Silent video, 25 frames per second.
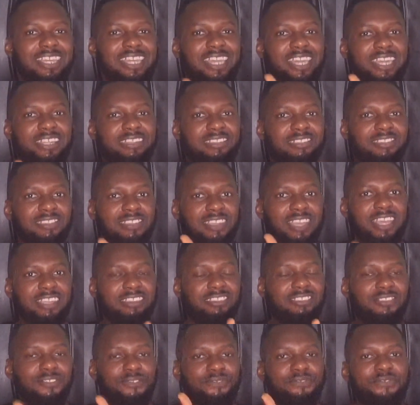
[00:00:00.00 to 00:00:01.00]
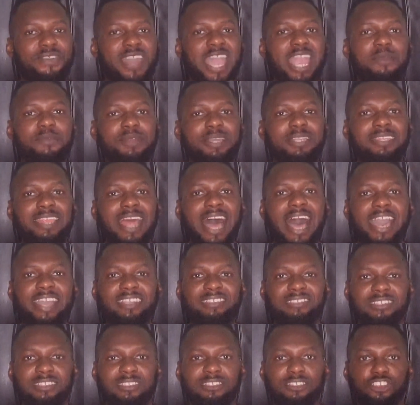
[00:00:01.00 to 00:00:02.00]
it's very
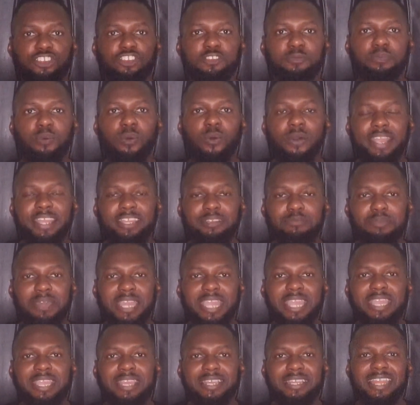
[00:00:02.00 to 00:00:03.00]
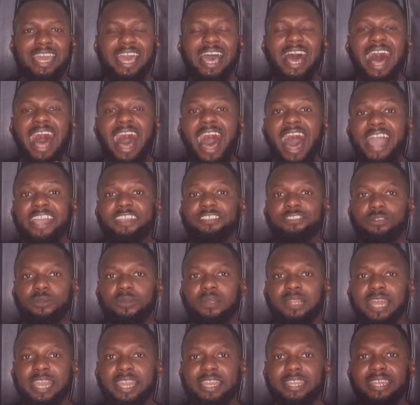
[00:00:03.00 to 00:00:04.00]
dicey, this point, being
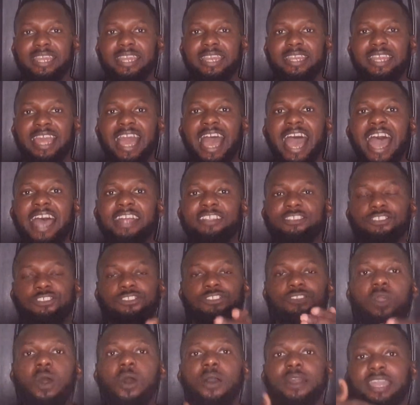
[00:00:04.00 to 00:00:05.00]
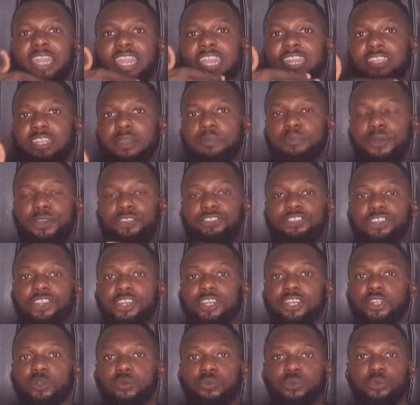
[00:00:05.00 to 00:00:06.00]
isolated and stuck in a
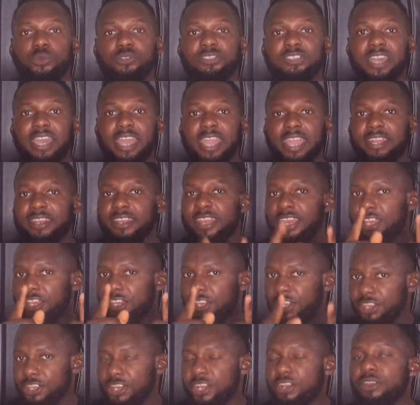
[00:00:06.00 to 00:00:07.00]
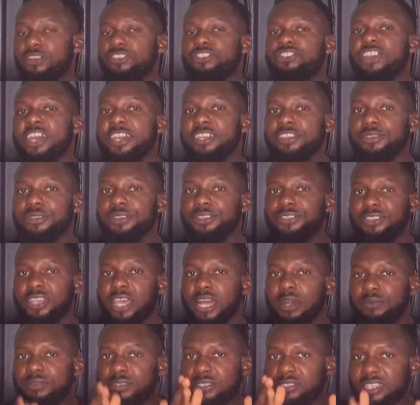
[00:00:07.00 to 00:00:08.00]
particular routine. You need to check
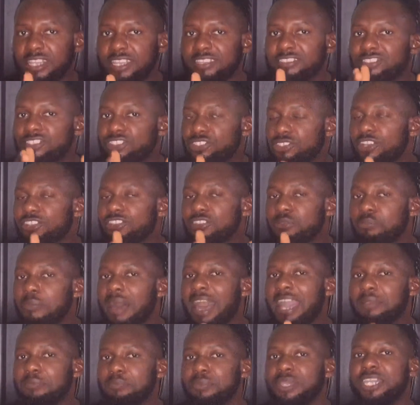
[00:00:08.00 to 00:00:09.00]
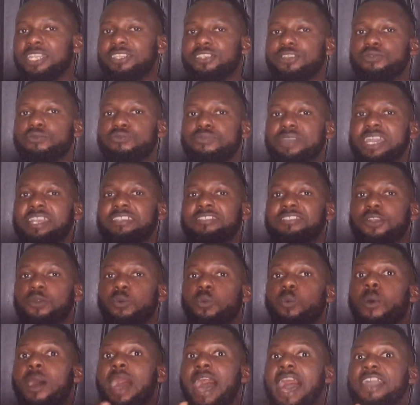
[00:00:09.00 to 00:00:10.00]
yourself. This just might be the
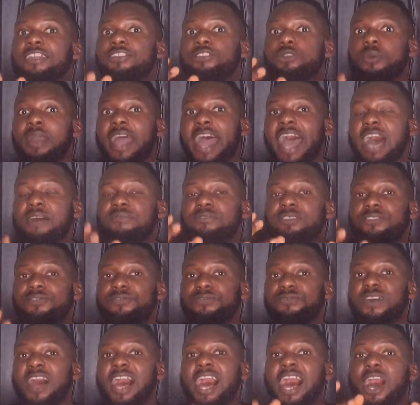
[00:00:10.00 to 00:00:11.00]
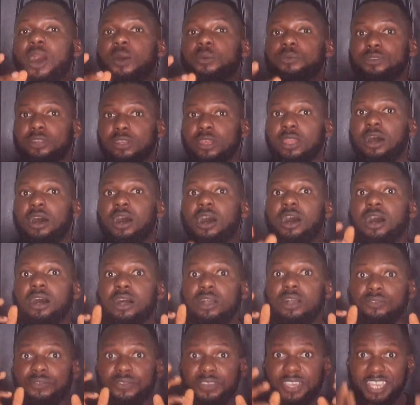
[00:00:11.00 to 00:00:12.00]
reason why you haven't found
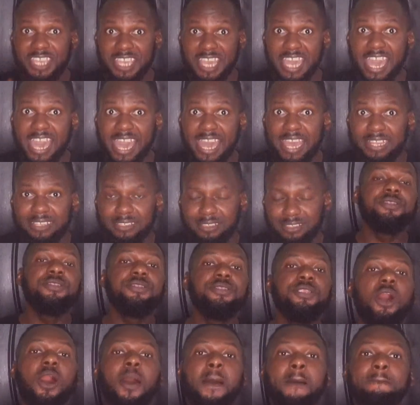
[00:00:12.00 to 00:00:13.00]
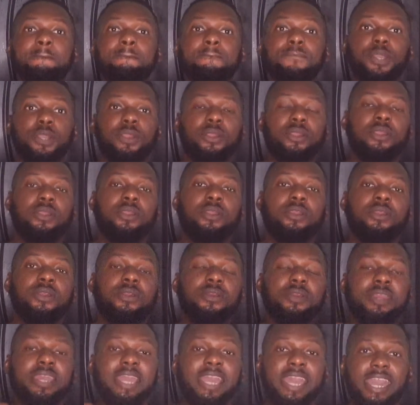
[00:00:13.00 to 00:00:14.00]
love yet.
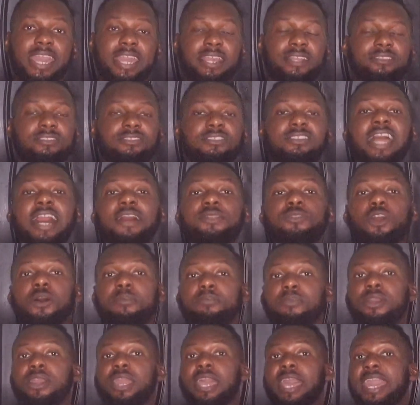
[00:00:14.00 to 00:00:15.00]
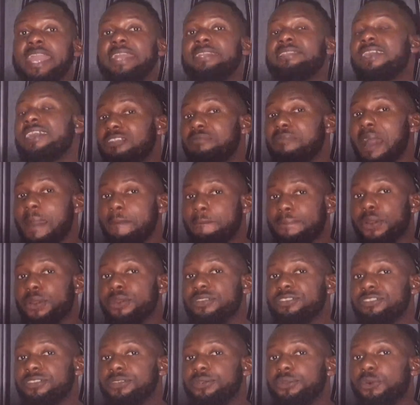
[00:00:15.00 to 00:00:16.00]
Number eight is my
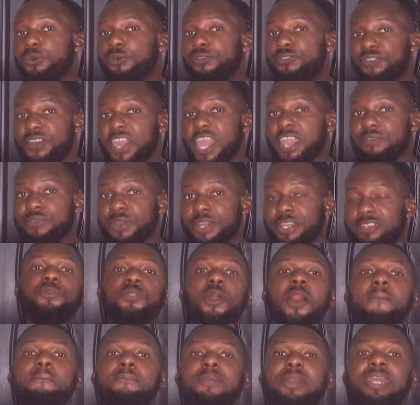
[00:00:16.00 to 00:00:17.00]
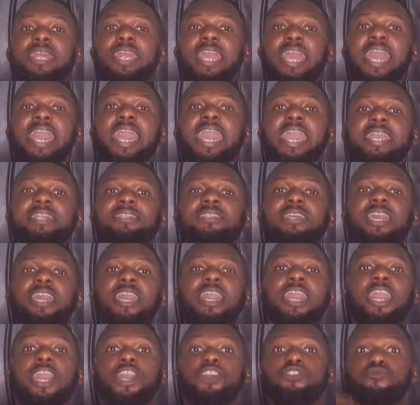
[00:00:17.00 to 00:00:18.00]
personal favorite. Number eight
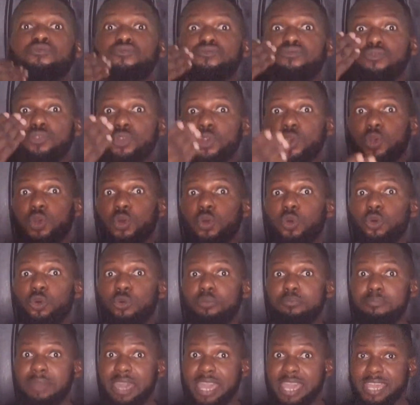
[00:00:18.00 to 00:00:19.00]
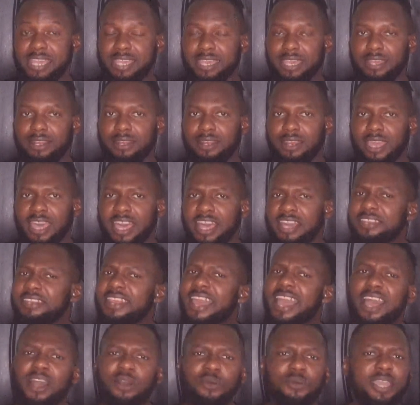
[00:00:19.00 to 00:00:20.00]
is rule making.
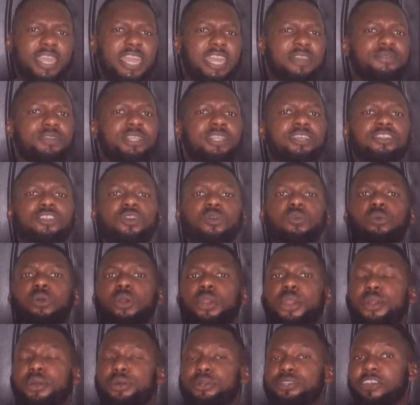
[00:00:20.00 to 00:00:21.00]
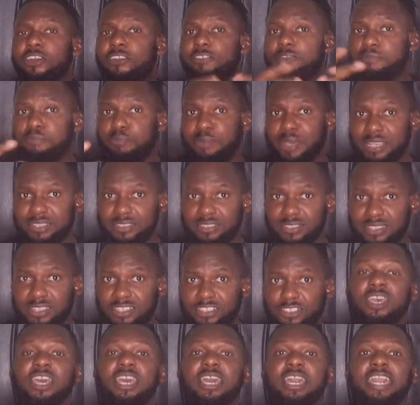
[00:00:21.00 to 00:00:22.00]
Now, even in the world of
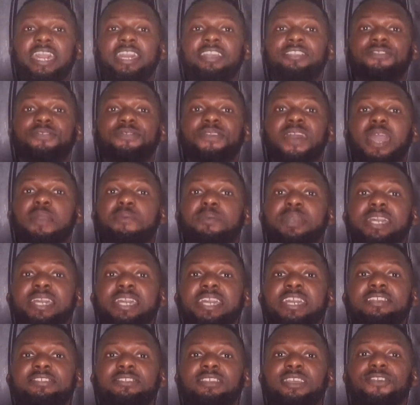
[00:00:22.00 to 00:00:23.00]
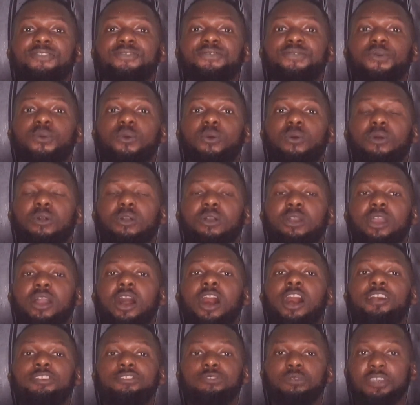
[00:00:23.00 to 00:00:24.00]
business, it's very easy
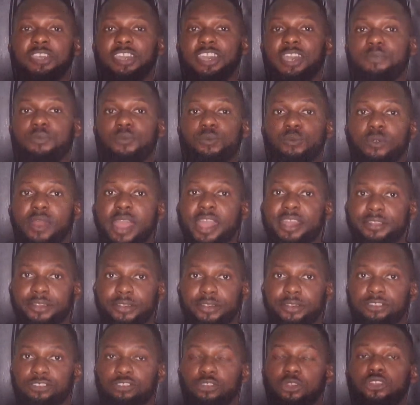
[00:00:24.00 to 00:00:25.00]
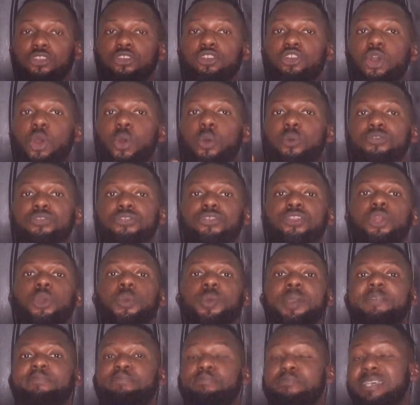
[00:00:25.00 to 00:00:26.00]
for us to keep records. So you go
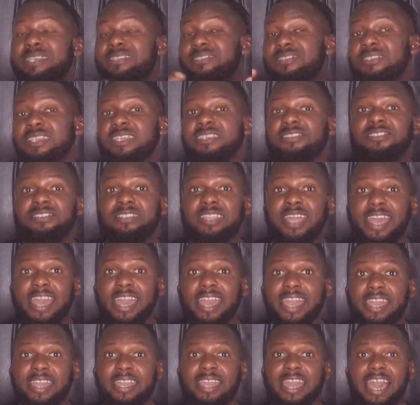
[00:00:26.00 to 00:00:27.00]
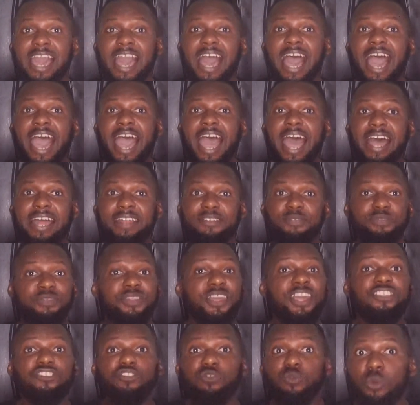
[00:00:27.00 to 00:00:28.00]
through a business day and
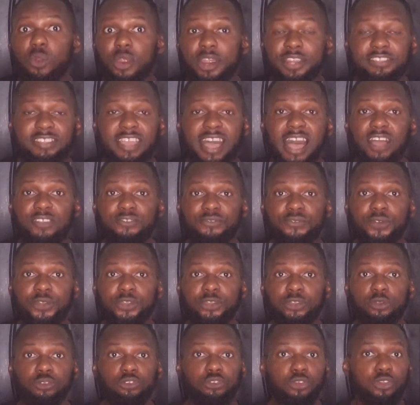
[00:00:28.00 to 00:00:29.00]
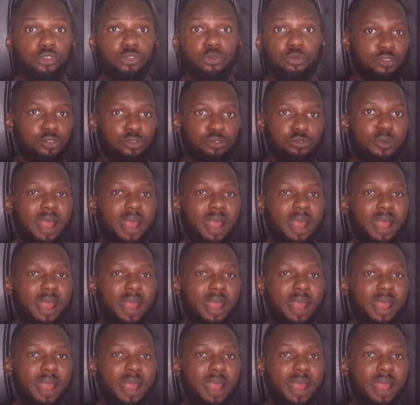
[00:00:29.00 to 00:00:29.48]
things worked out for you. So you